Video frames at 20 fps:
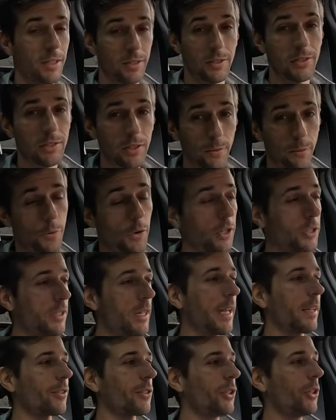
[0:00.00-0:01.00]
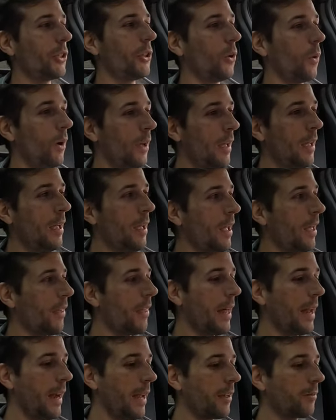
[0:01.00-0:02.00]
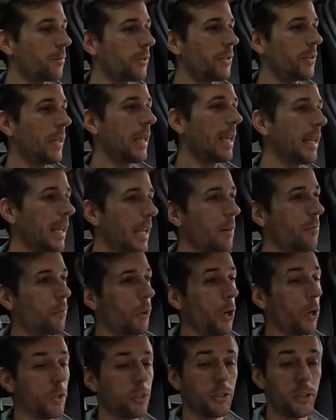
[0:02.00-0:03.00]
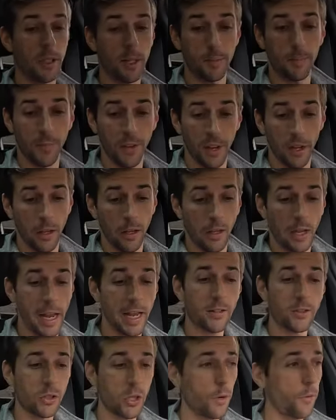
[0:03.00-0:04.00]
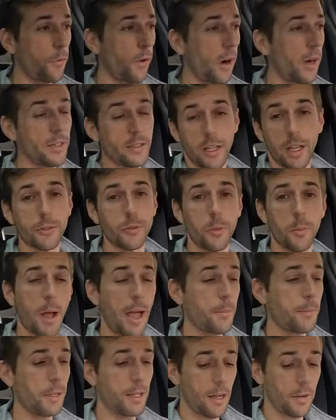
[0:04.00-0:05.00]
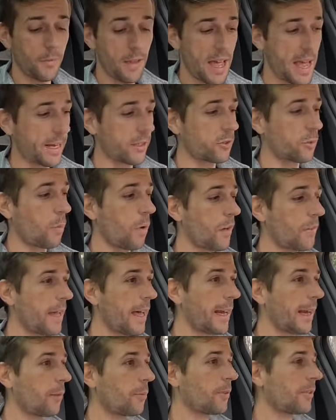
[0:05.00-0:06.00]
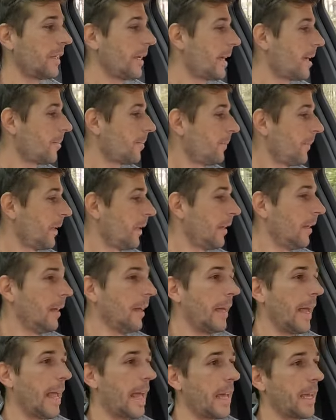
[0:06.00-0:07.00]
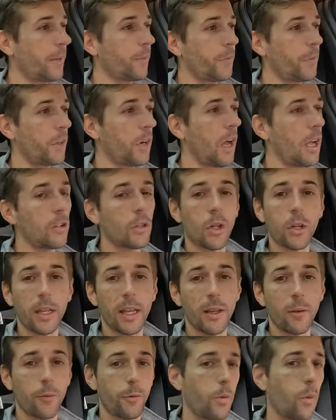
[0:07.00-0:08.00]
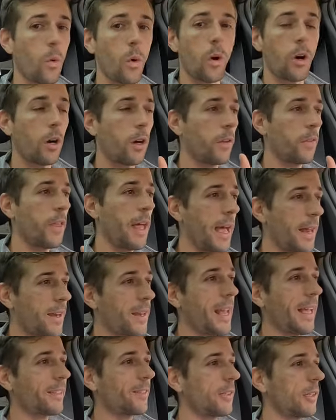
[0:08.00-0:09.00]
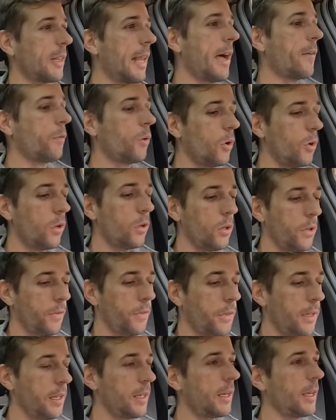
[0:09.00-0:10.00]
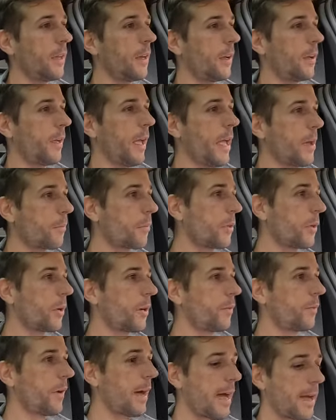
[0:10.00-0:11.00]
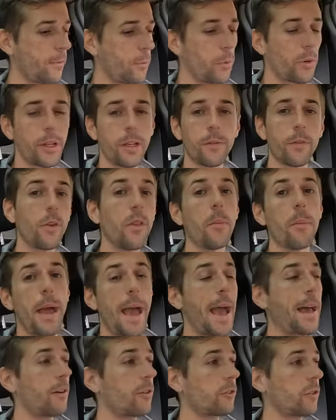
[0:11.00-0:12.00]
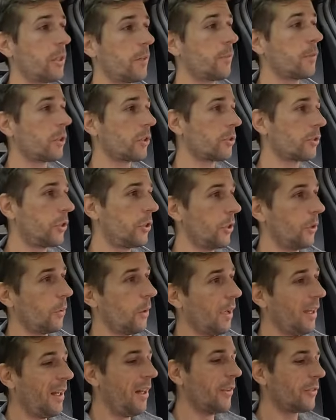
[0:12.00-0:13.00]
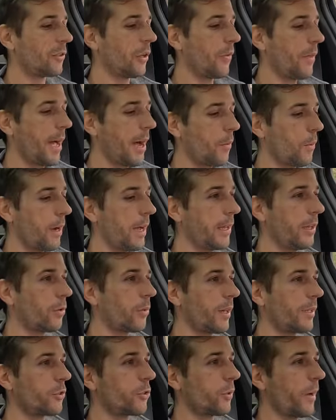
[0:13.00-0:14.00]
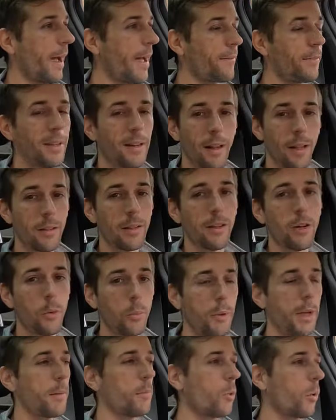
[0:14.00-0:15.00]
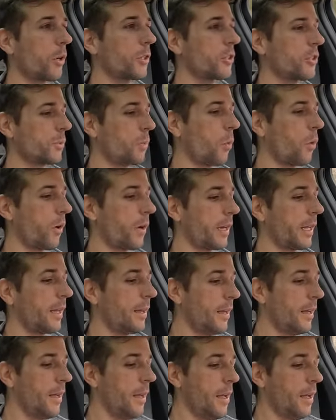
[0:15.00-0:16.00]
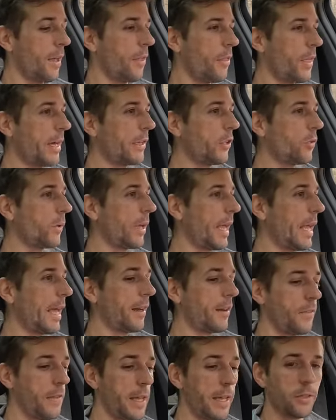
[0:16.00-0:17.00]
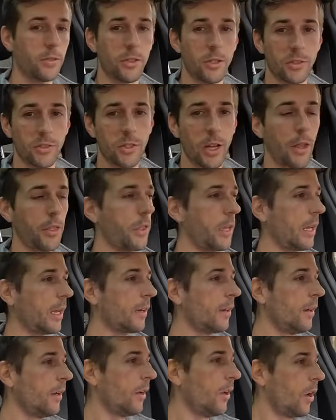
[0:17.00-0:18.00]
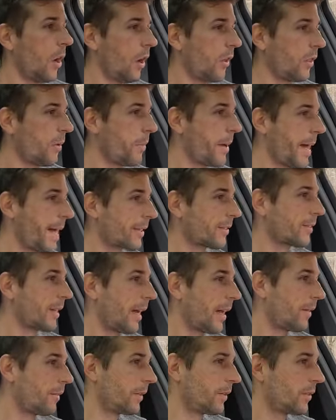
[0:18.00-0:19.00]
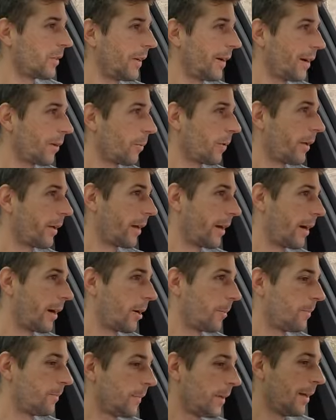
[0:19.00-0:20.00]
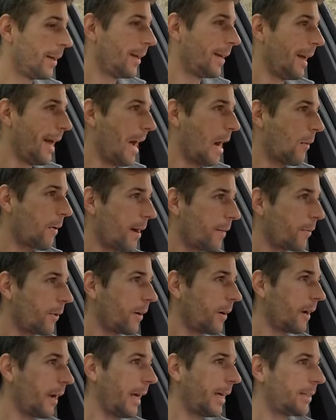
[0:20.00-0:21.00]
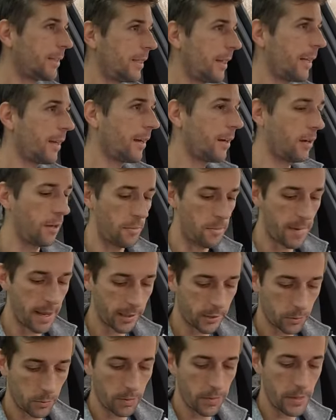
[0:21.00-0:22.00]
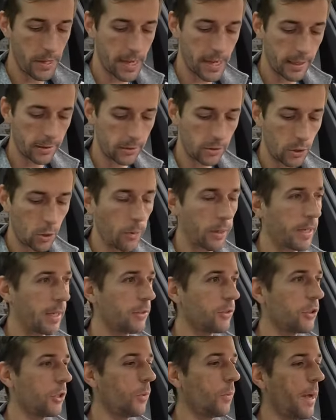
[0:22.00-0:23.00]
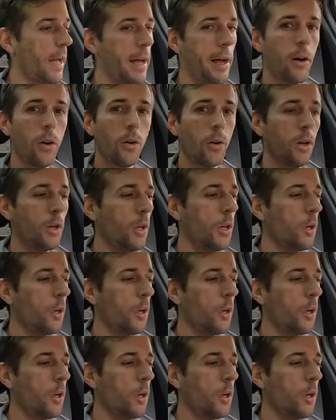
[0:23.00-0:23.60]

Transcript: This is the first X2 that I am seeing in person. And so far it does remind me of the X1 that I was in. And if you're not looking for that next level, the M35 will give you the paddle shifters too. So that way you can drive it a little bit more sporty than you can in this. There's nothing on the back side of the steering wheel here. However, I did mess with this. Going into L,